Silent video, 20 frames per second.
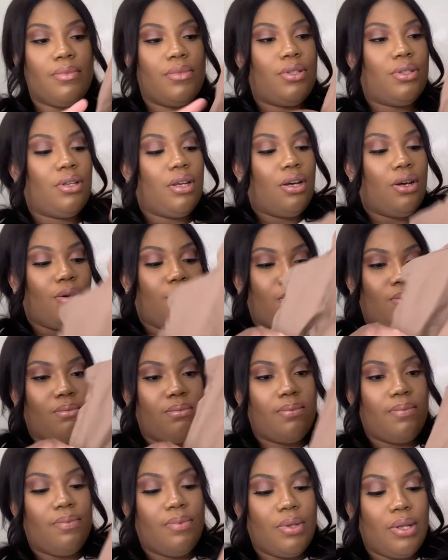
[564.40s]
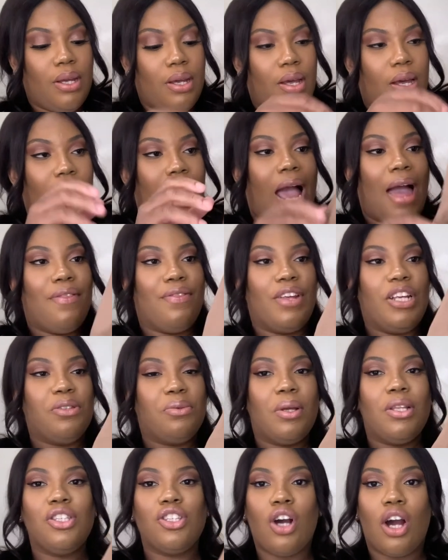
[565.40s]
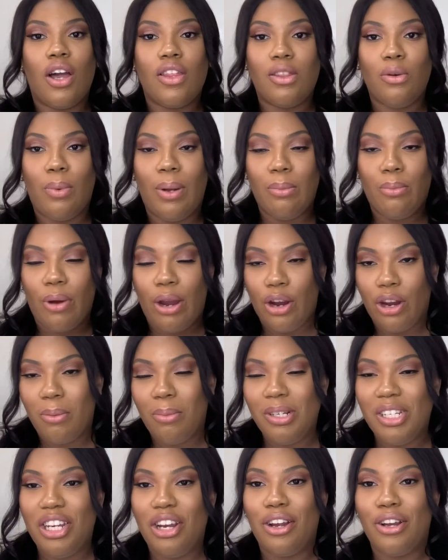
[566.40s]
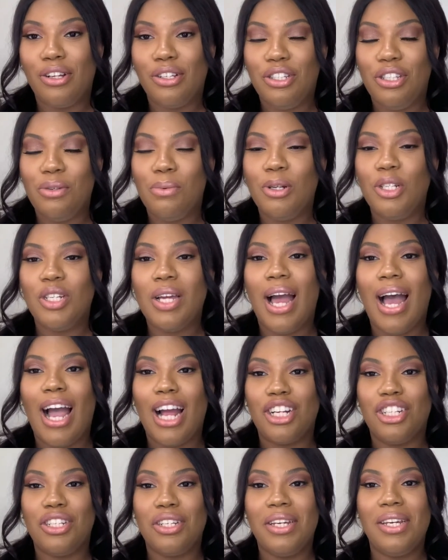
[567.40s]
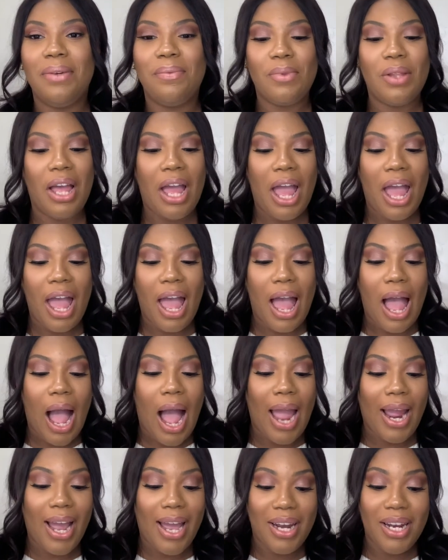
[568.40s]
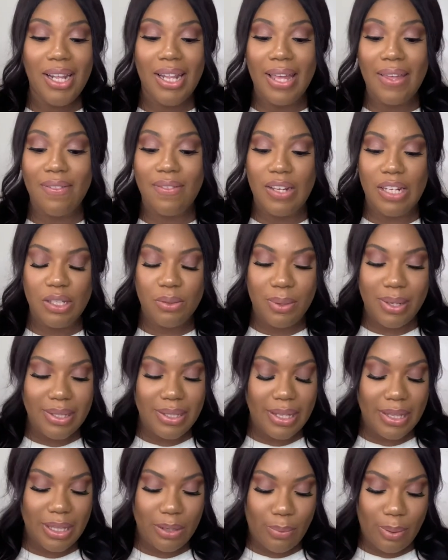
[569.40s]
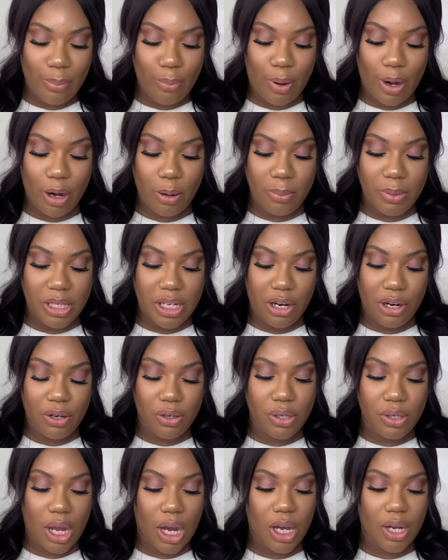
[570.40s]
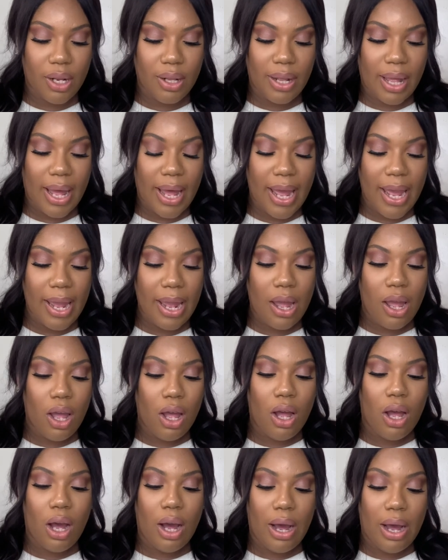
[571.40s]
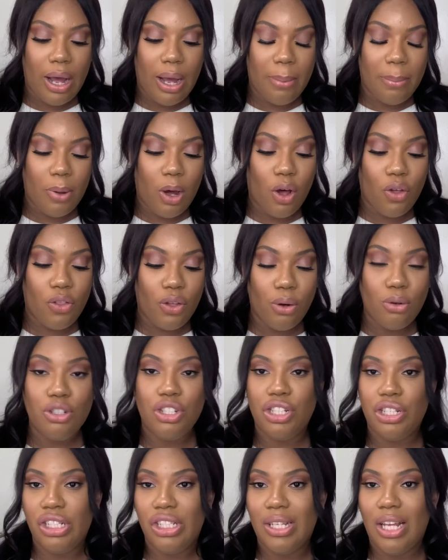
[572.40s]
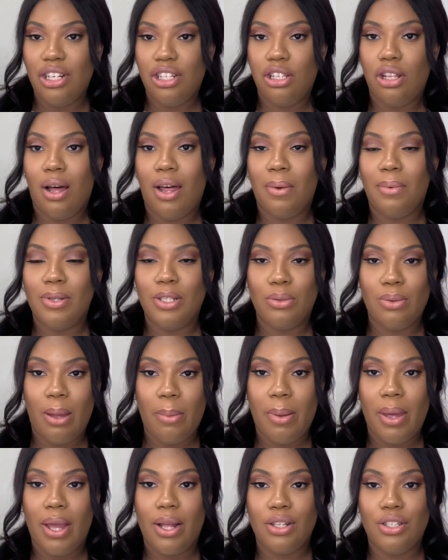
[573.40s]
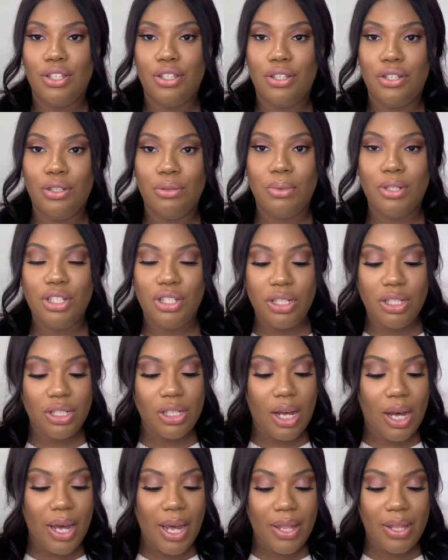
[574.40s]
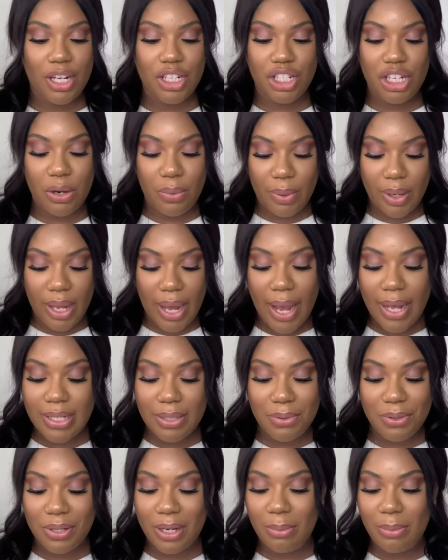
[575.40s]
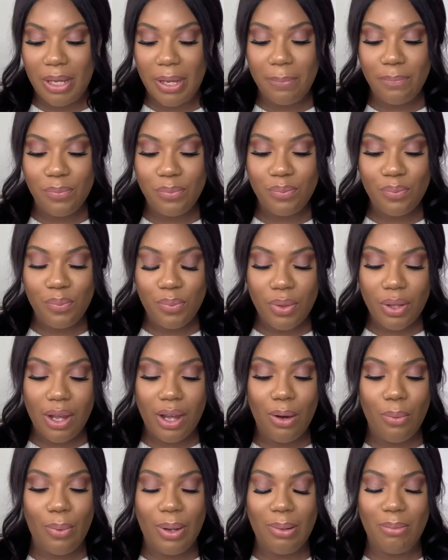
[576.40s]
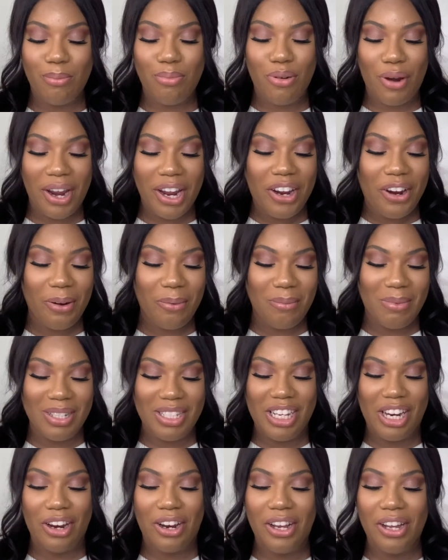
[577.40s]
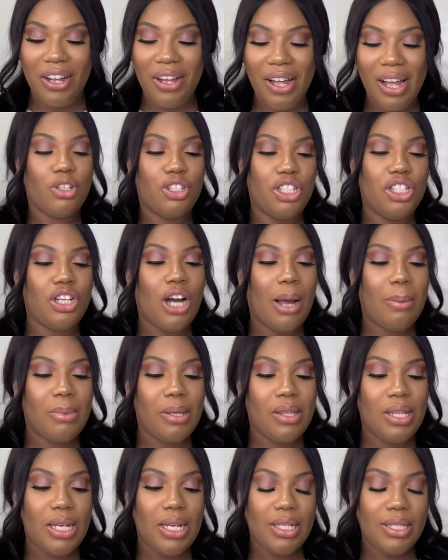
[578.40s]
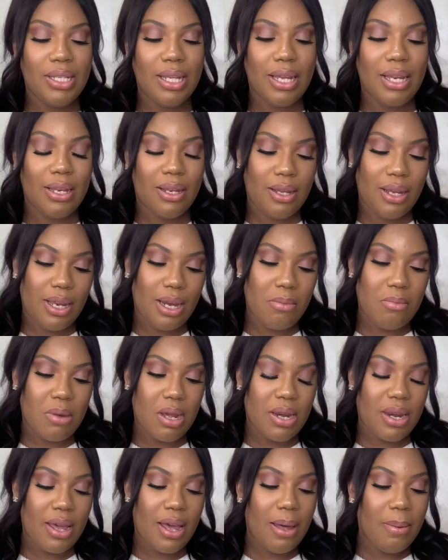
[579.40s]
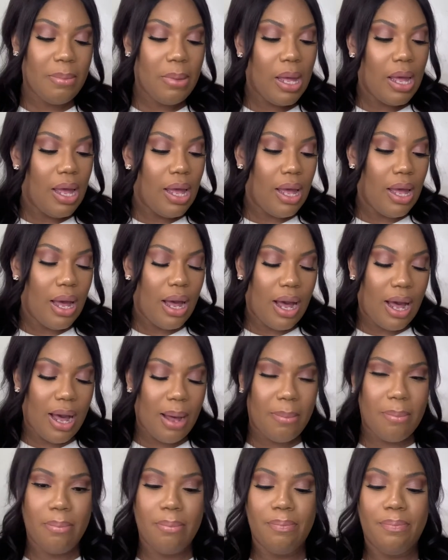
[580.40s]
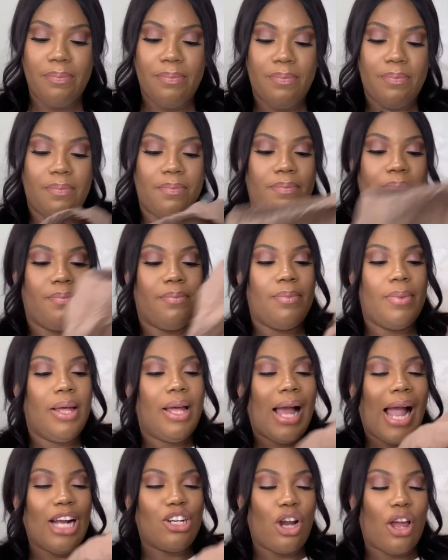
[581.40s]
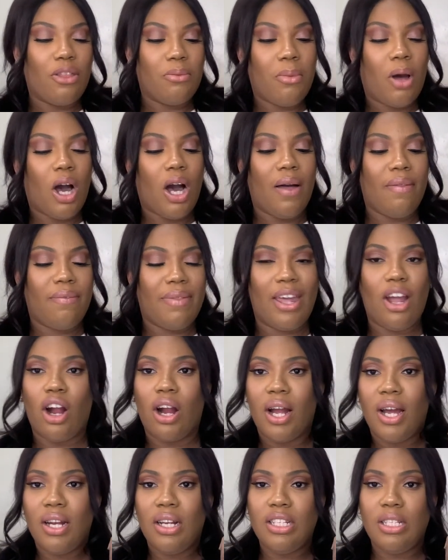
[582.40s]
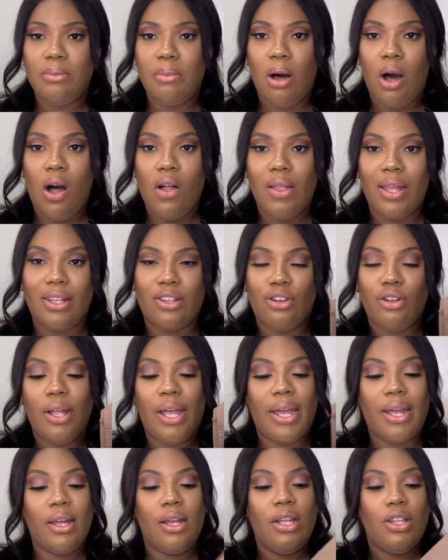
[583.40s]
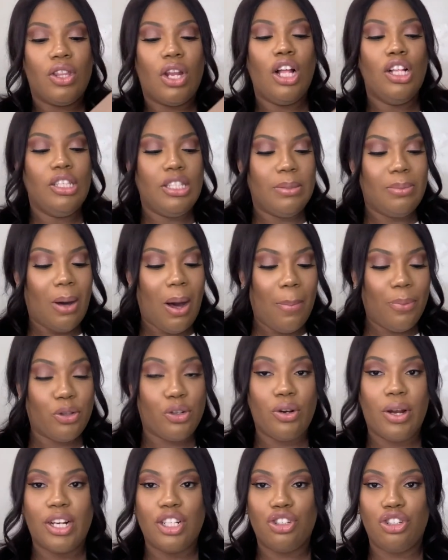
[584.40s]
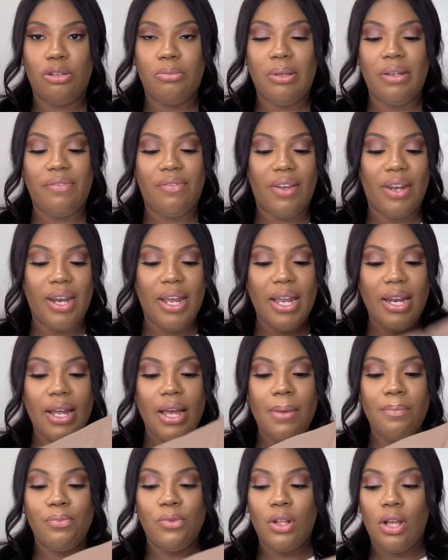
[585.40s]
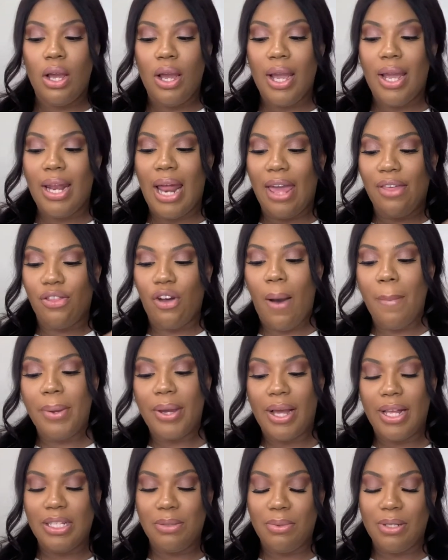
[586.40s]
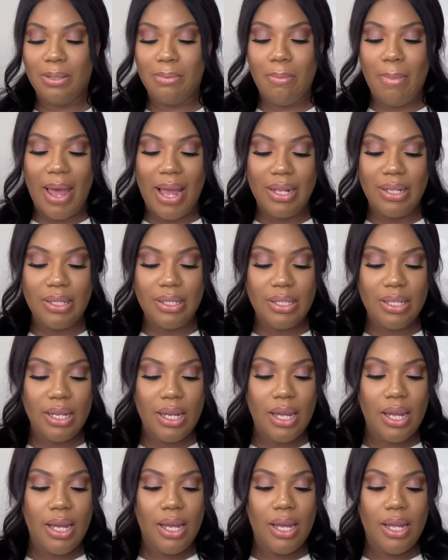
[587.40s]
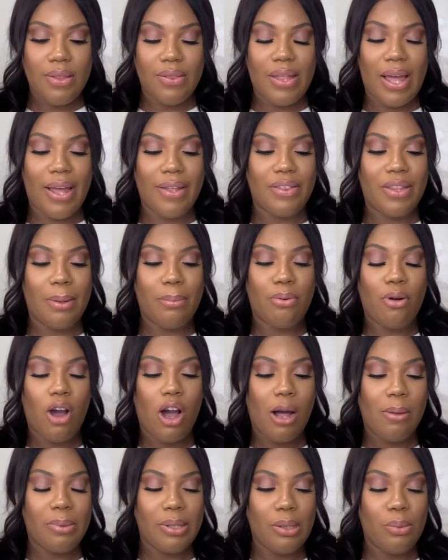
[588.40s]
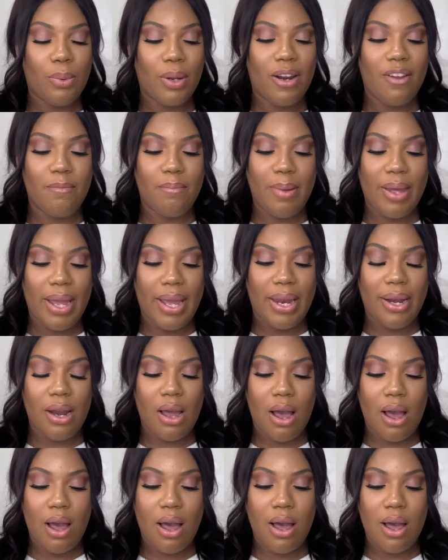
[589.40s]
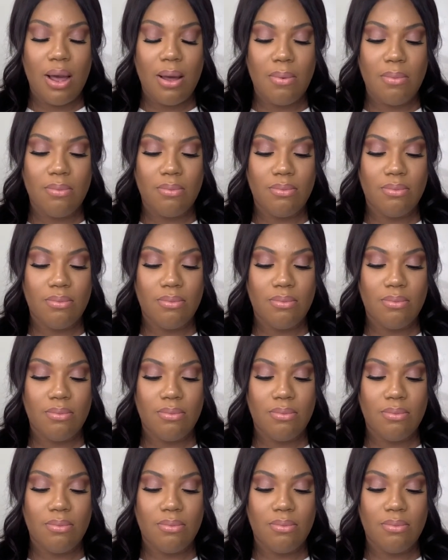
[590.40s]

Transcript: So, and these ones are the windbreaker material too, which actually, I kind of like these ones in the windbreaker material, not gonna lie. Um, although she said she thought it was sweatpants too when she saw it, like she realized it was gonna be a windbreaker material. She got me these in a medium. Um, I tried them on. They are kind of small. Like they're like not small, but they're extremely fitted. And I thought because it was men's that they probably would have been um